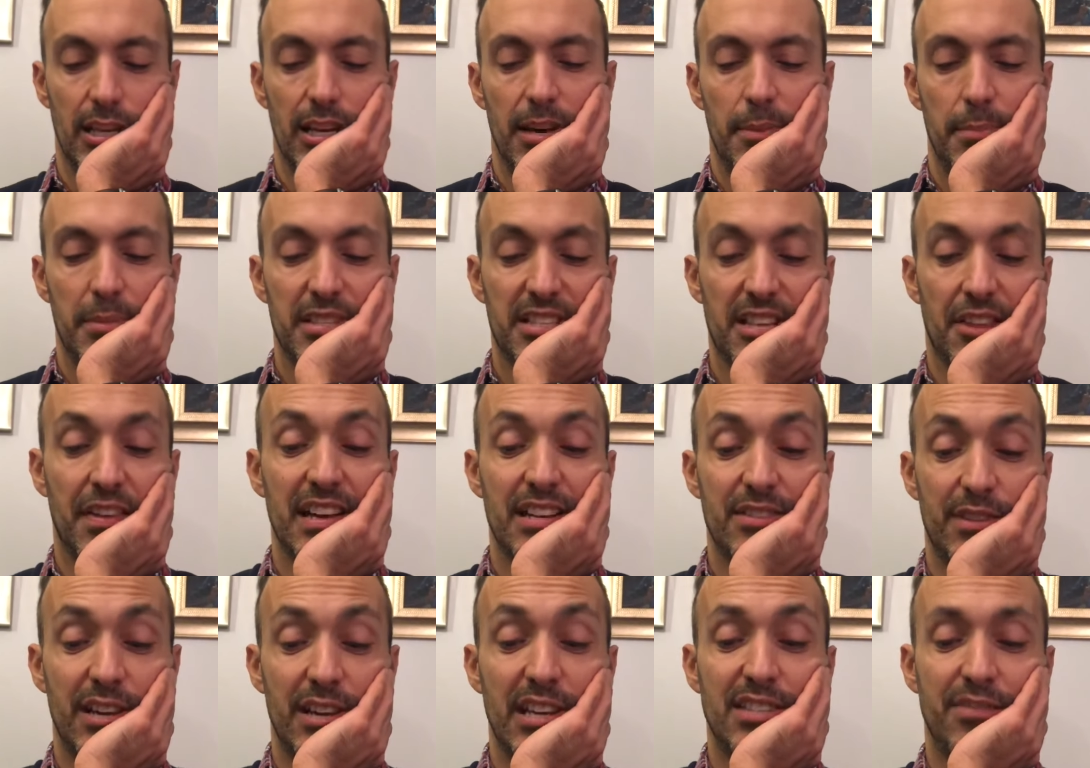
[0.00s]
Because I
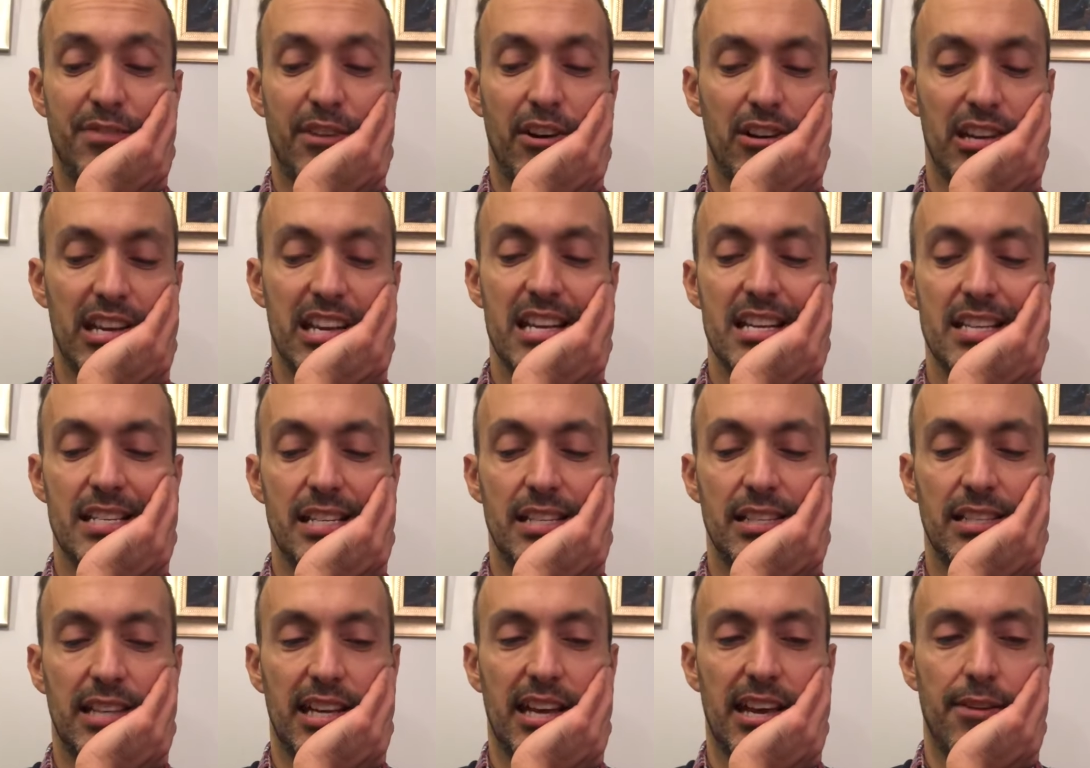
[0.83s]
think it's very easy
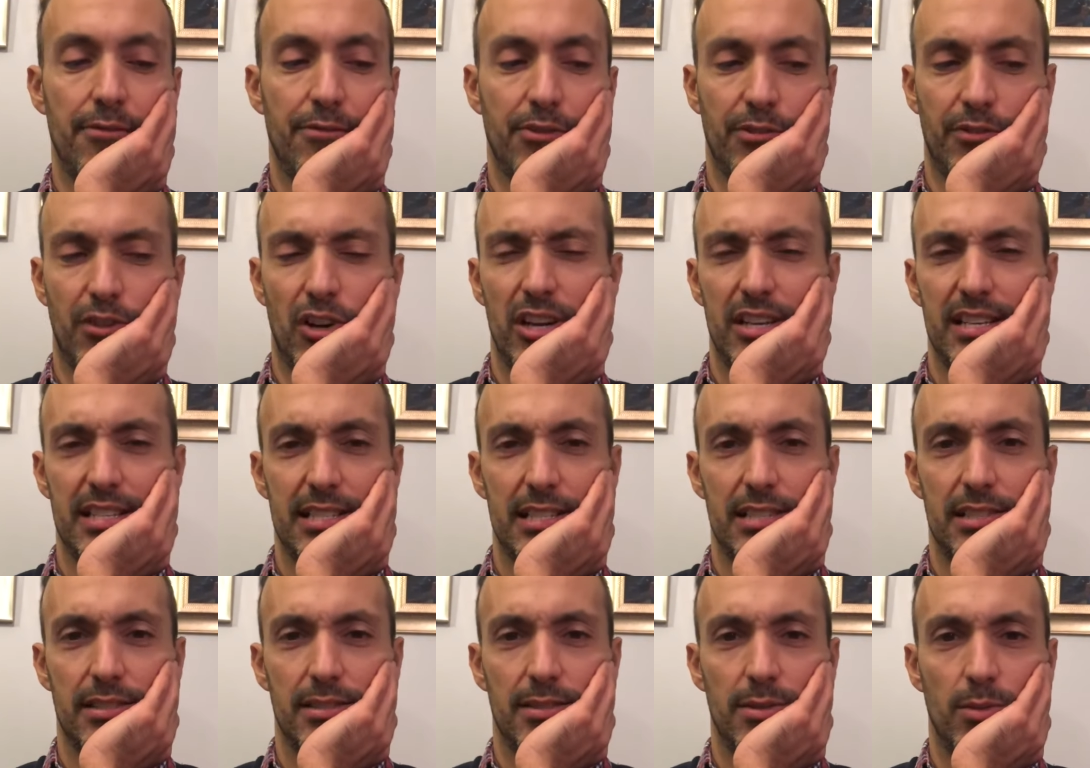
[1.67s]
to give advice.
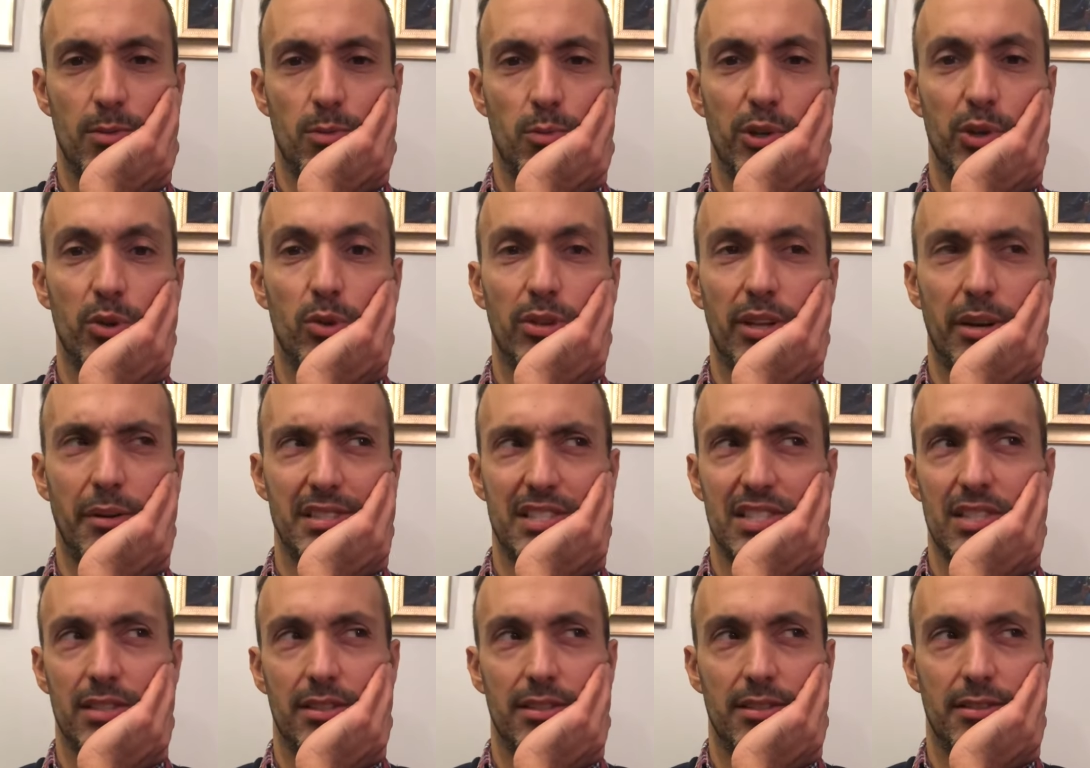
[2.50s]
We all know
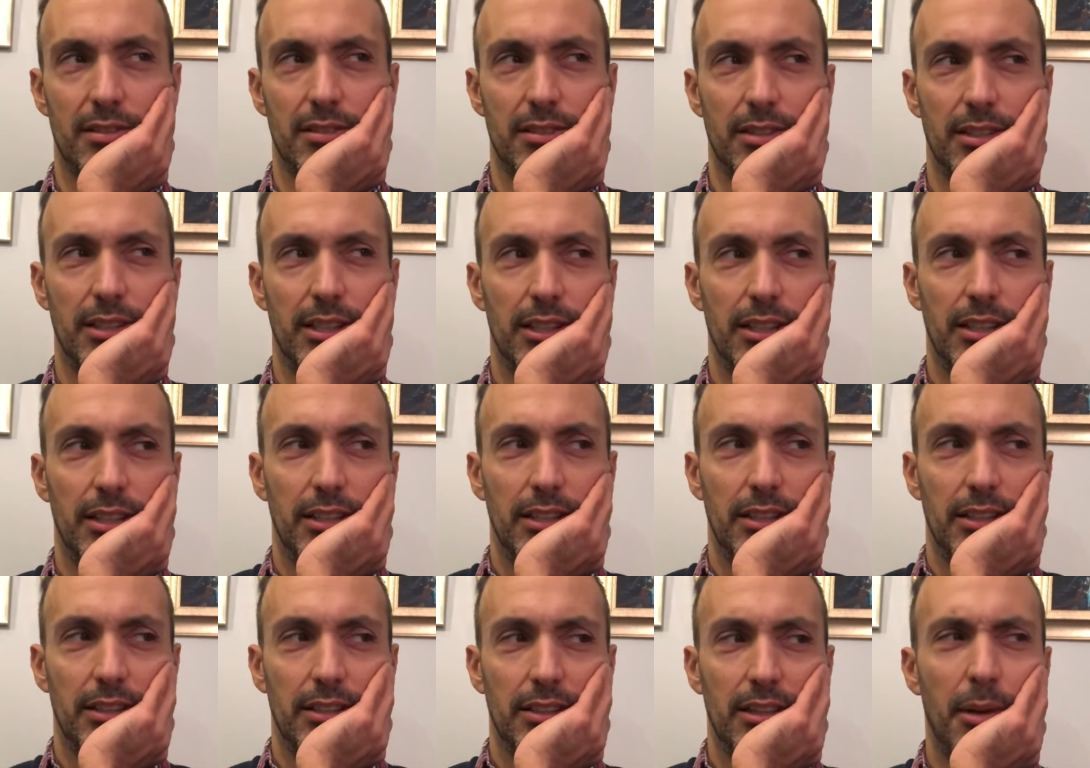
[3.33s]
it's
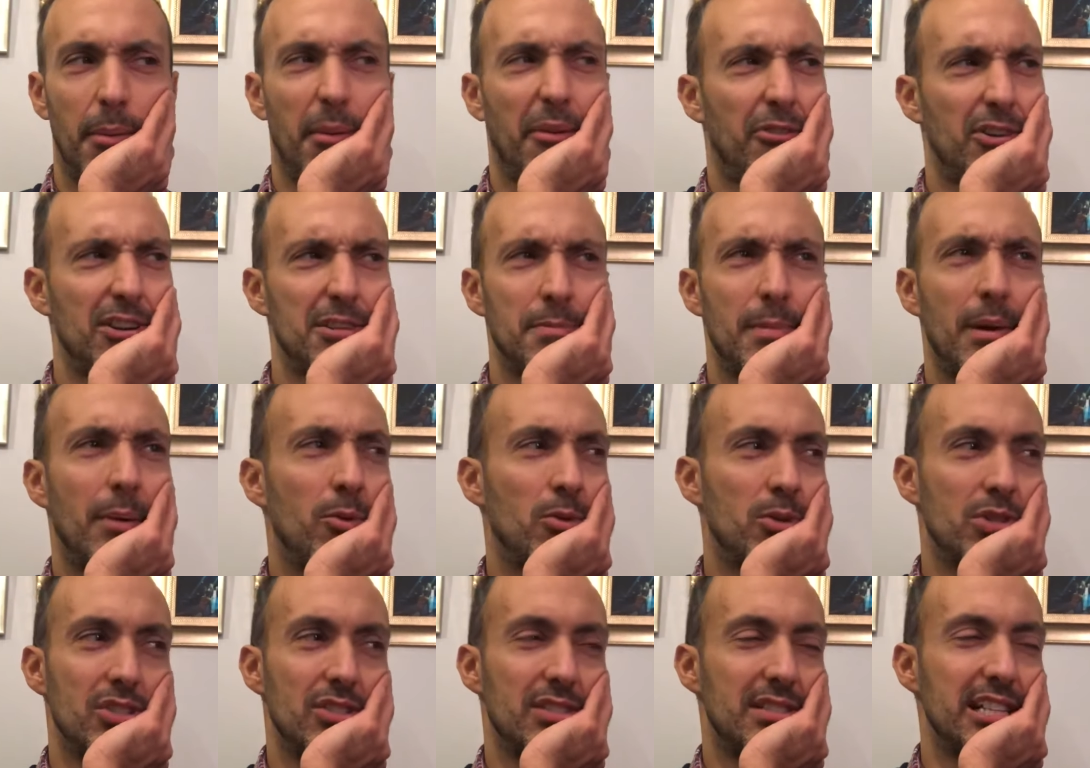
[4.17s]
like my friend's mum
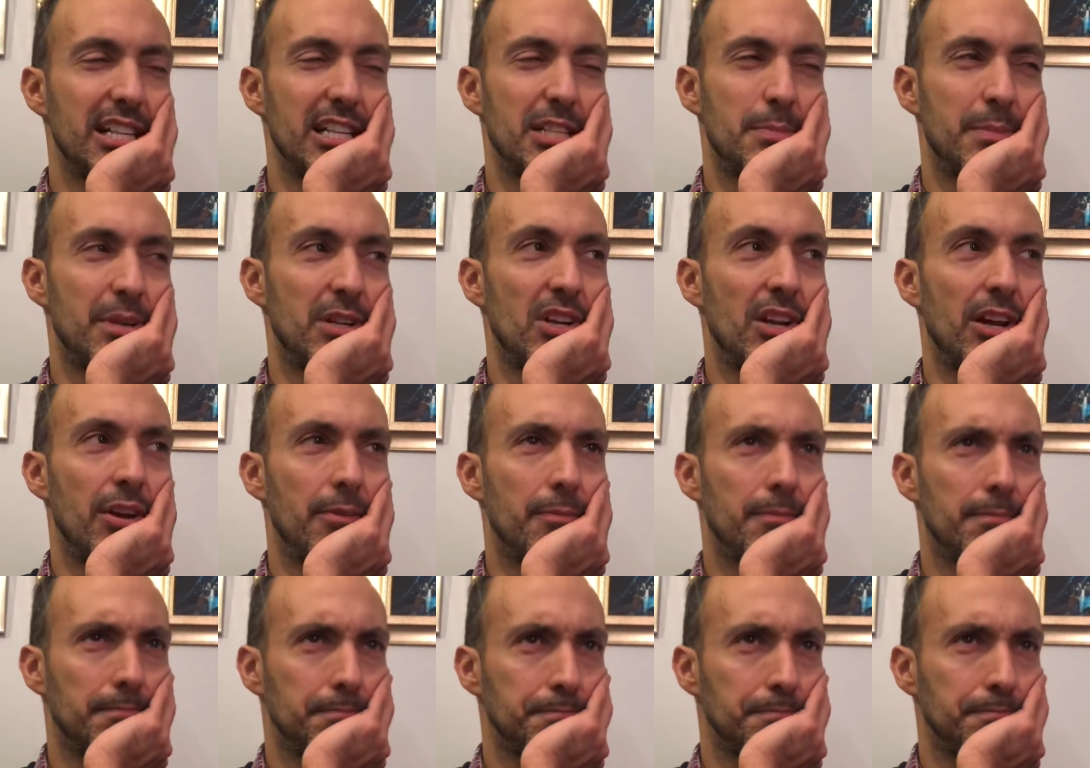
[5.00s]
always used to say to me, you know,